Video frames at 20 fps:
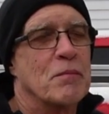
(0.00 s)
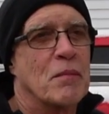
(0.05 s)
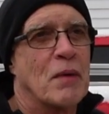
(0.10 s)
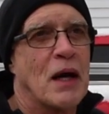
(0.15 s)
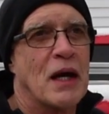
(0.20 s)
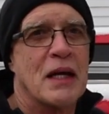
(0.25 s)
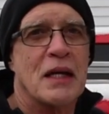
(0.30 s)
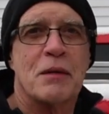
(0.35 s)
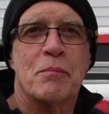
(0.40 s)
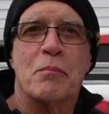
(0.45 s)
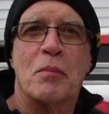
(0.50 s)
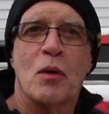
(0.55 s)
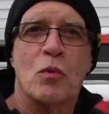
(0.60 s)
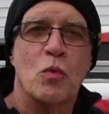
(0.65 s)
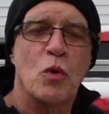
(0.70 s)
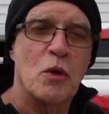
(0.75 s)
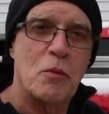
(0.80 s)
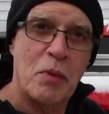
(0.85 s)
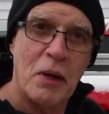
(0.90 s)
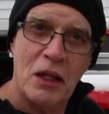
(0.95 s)
my
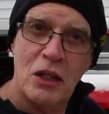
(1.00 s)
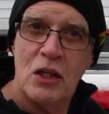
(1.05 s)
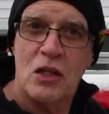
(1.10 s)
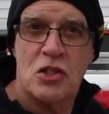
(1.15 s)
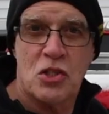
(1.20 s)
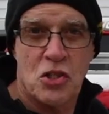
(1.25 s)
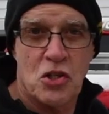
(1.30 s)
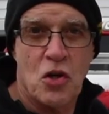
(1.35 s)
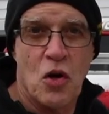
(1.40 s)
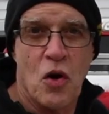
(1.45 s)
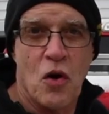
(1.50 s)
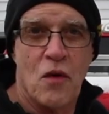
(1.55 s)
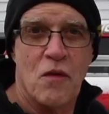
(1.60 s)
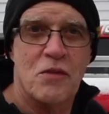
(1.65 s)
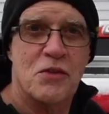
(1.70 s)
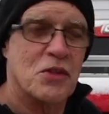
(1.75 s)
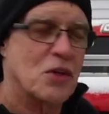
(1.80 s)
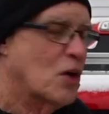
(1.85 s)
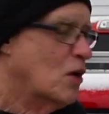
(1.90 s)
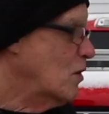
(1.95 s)
wood pellet
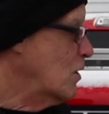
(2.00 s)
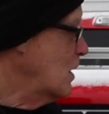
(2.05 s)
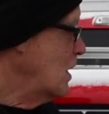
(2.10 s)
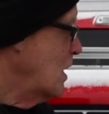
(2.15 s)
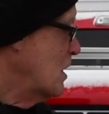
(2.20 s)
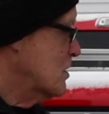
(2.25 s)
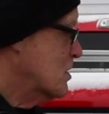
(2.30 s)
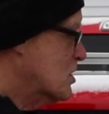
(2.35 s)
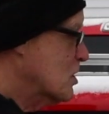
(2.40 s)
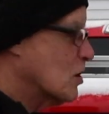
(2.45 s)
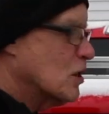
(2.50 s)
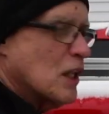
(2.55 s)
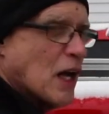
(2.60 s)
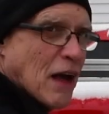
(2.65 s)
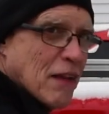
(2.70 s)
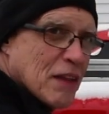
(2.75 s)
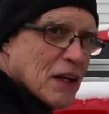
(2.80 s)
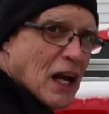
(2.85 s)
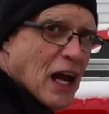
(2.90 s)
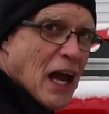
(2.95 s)
stove. So still
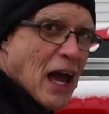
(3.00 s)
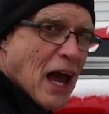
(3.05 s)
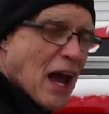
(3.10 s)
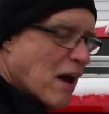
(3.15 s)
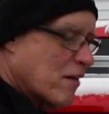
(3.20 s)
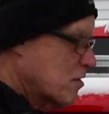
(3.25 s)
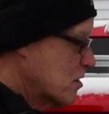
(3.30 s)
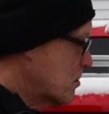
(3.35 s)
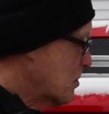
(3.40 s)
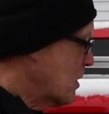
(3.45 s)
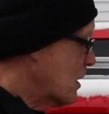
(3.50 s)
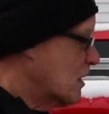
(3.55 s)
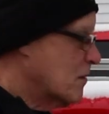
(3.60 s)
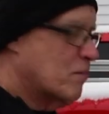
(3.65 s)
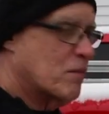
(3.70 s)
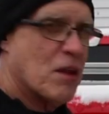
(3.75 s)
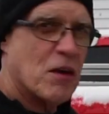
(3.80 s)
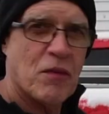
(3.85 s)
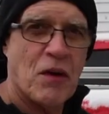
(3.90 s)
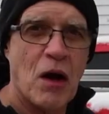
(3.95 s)
glad that I have it. But
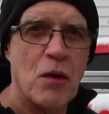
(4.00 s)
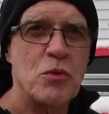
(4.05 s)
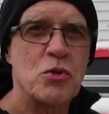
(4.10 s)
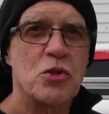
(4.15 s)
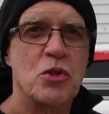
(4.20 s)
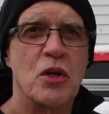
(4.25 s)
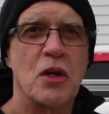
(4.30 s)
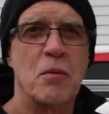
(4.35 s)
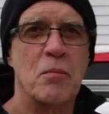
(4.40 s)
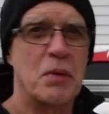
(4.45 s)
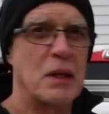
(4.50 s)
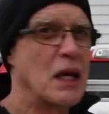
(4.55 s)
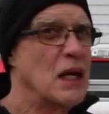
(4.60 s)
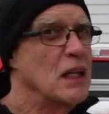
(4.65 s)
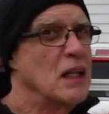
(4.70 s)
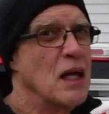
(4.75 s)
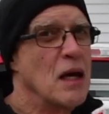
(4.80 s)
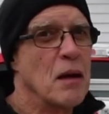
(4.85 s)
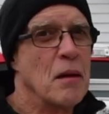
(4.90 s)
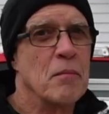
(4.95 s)
if I was doing
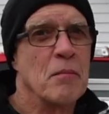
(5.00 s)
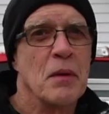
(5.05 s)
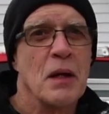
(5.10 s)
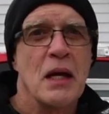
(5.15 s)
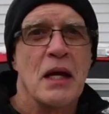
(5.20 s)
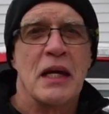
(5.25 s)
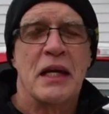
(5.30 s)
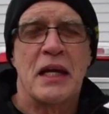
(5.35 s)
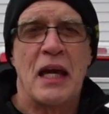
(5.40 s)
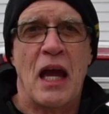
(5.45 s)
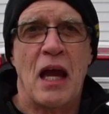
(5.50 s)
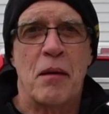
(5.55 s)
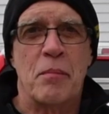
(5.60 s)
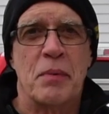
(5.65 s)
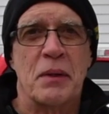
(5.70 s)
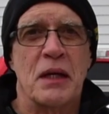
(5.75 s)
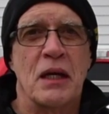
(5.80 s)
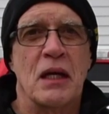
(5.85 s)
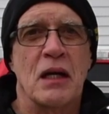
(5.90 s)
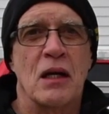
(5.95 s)
BLM
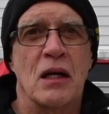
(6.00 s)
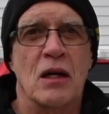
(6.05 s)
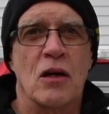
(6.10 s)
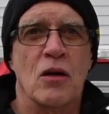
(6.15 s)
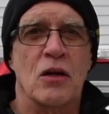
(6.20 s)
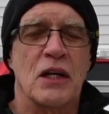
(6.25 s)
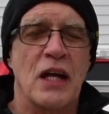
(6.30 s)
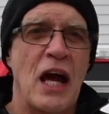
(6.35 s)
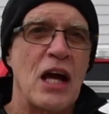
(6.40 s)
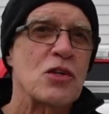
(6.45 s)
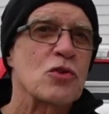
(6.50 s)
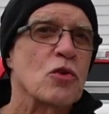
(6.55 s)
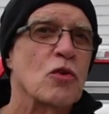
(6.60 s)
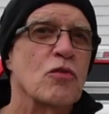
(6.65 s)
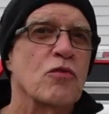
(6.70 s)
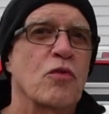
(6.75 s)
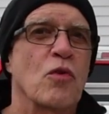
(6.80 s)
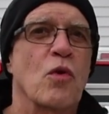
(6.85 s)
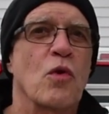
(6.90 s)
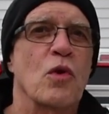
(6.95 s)
camping or National
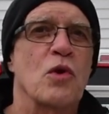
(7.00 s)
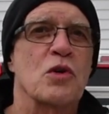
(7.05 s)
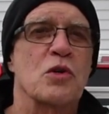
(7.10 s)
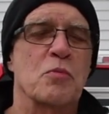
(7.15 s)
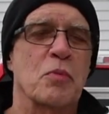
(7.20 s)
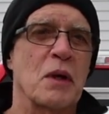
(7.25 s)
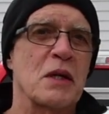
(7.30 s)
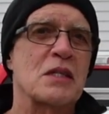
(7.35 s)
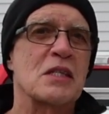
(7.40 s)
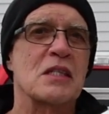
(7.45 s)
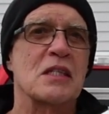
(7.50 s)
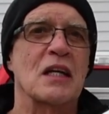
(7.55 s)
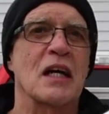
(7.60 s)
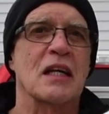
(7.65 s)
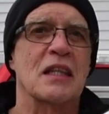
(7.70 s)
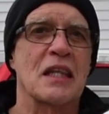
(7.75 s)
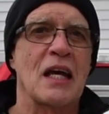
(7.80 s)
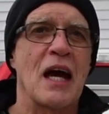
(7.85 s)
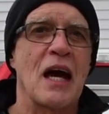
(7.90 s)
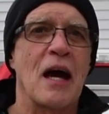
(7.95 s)
Forest, places
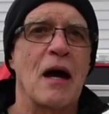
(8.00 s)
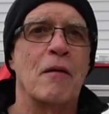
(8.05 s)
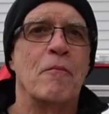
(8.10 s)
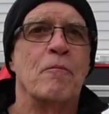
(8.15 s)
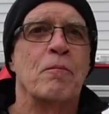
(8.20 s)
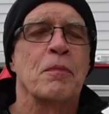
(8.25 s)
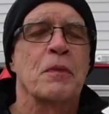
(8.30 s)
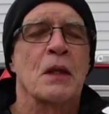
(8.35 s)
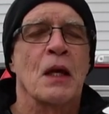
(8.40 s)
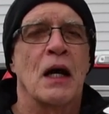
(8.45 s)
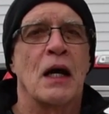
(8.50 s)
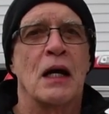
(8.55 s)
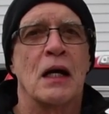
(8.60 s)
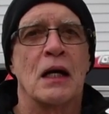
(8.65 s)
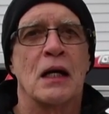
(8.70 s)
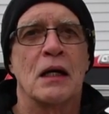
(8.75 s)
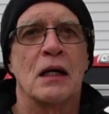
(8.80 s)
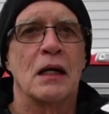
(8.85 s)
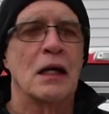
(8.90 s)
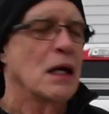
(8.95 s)
like that,
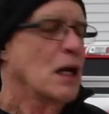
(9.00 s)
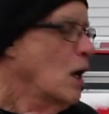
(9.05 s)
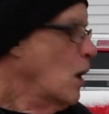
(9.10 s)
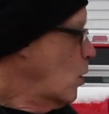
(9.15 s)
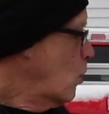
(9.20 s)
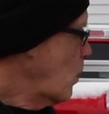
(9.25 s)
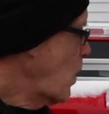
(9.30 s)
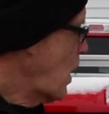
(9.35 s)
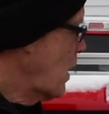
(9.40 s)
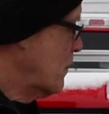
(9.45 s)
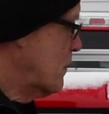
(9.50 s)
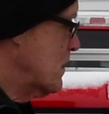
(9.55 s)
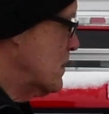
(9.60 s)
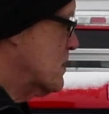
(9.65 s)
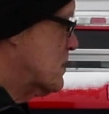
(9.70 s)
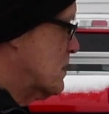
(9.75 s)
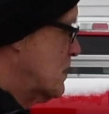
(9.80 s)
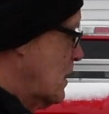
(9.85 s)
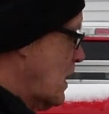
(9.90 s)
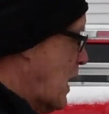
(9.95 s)
wow,
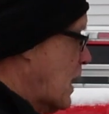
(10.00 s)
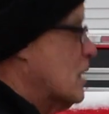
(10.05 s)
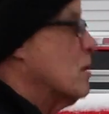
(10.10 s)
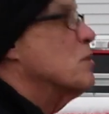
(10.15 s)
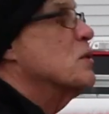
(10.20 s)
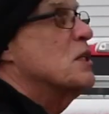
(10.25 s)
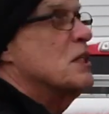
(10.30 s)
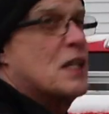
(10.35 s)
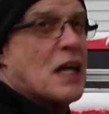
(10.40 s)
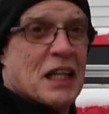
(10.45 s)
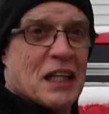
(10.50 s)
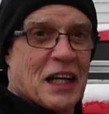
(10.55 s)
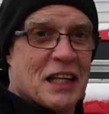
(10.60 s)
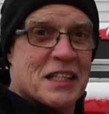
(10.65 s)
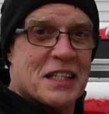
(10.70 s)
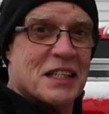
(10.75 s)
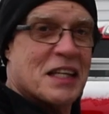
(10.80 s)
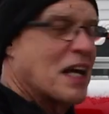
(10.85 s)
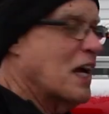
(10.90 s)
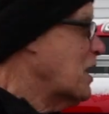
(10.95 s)
this, and it was a day
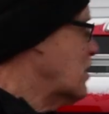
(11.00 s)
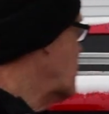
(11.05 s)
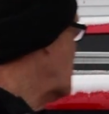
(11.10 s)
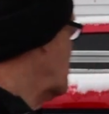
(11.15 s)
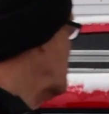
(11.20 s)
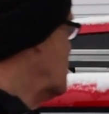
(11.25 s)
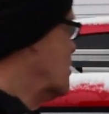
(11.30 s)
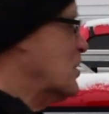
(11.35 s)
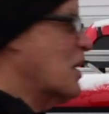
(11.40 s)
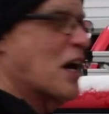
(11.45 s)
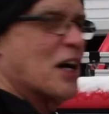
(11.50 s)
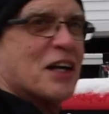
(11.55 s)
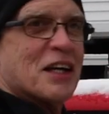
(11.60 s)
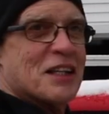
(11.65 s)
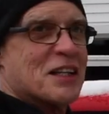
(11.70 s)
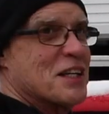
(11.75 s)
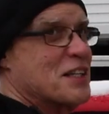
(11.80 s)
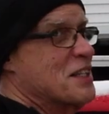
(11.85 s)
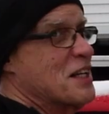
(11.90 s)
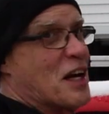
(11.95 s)
like today where
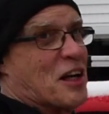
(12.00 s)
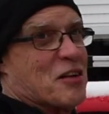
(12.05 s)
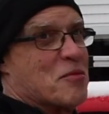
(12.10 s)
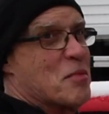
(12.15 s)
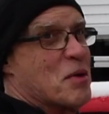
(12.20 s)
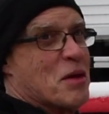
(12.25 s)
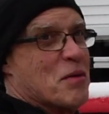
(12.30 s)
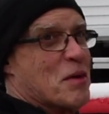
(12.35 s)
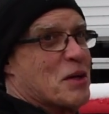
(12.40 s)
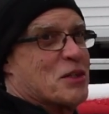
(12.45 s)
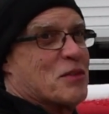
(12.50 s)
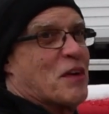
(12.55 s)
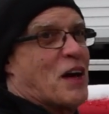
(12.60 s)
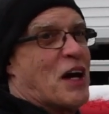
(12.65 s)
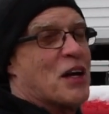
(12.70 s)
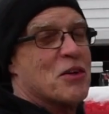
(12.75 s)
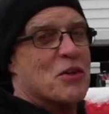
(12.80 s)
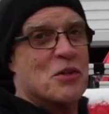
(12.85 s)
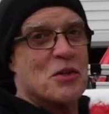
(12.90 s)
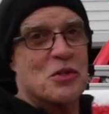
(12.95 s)
this is not going to be of much
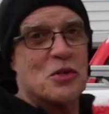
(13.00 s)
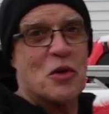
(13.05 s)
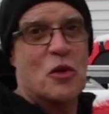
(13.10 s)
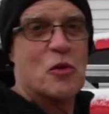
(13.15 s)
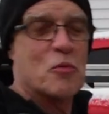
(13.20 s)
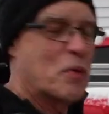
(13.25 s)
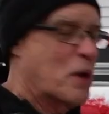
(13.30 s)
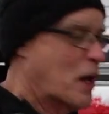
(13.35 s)
value, the solar